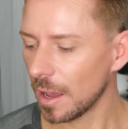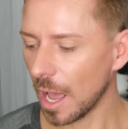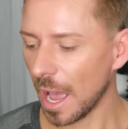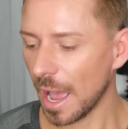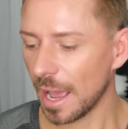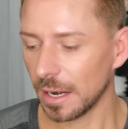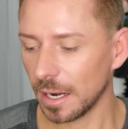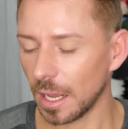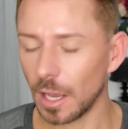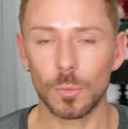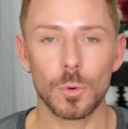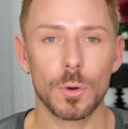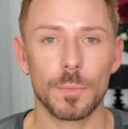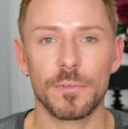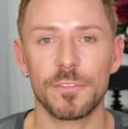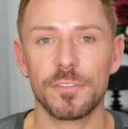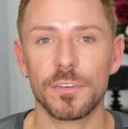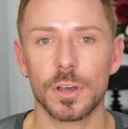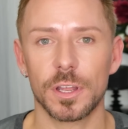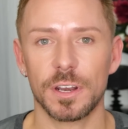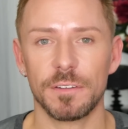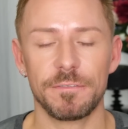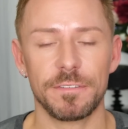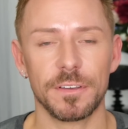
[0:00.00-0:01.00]
And I would
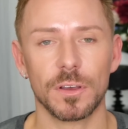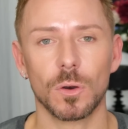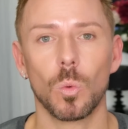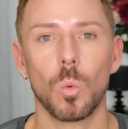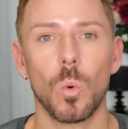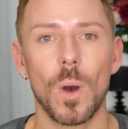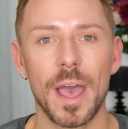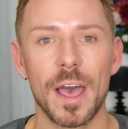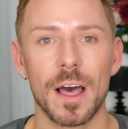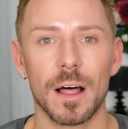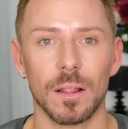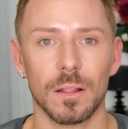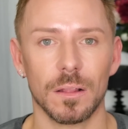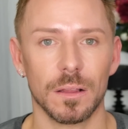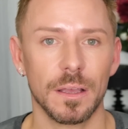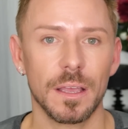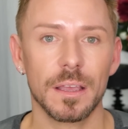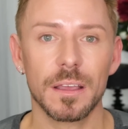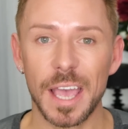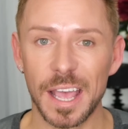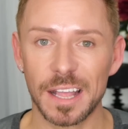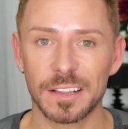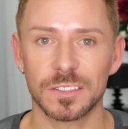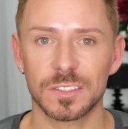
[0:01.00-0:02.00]
prefer to feel well,
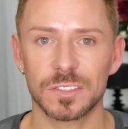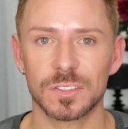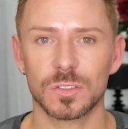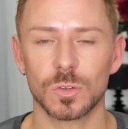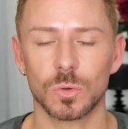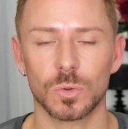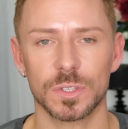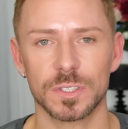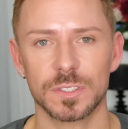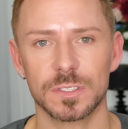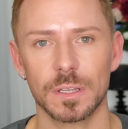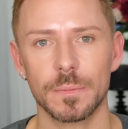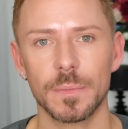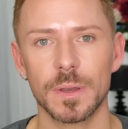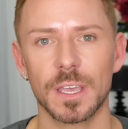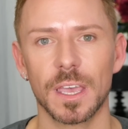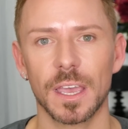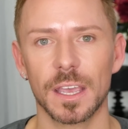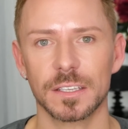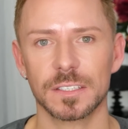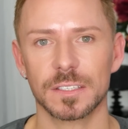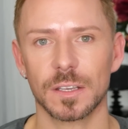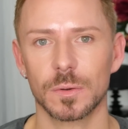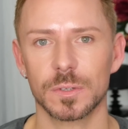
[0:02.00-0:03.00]
hence all the stomach
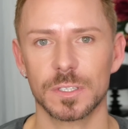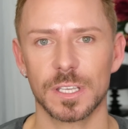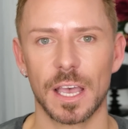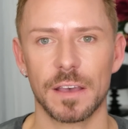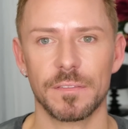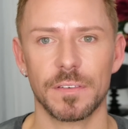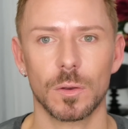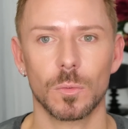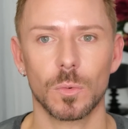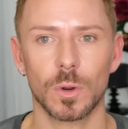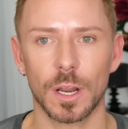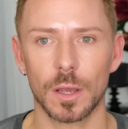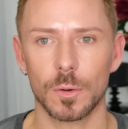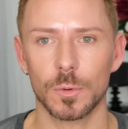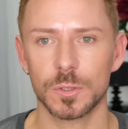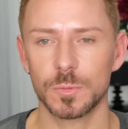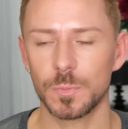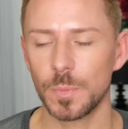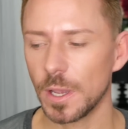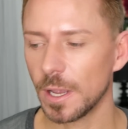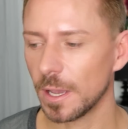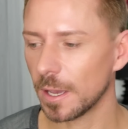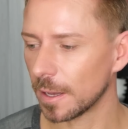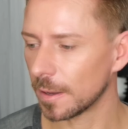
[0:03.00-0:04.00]
aches I was having when I was
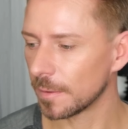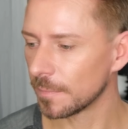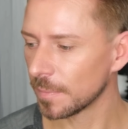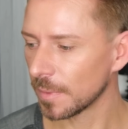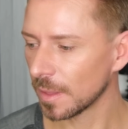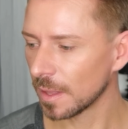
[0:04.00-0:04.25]
bigger.